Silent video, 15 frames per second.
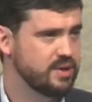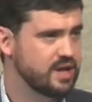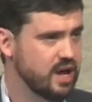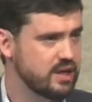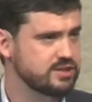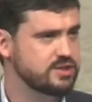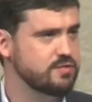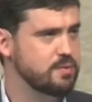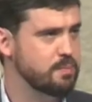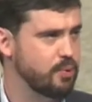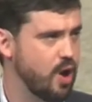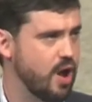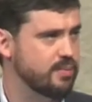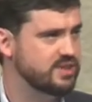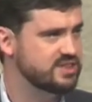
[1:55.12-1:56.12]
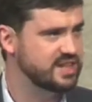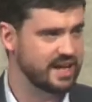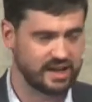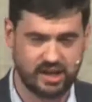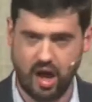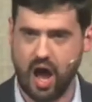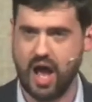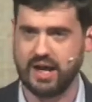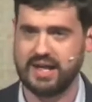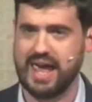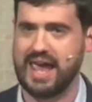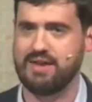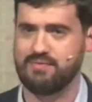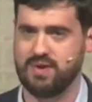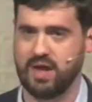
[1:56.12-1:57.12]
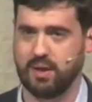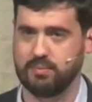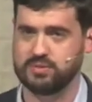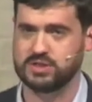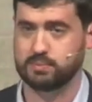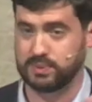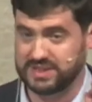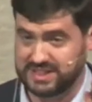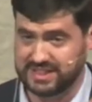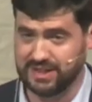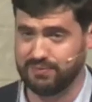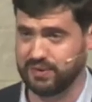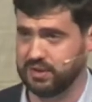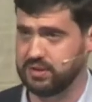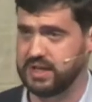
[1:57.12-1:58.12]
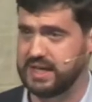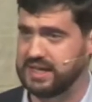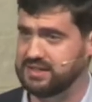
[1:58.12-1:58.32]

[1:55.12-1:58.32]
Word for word: Because of the promise that God gave him specifically,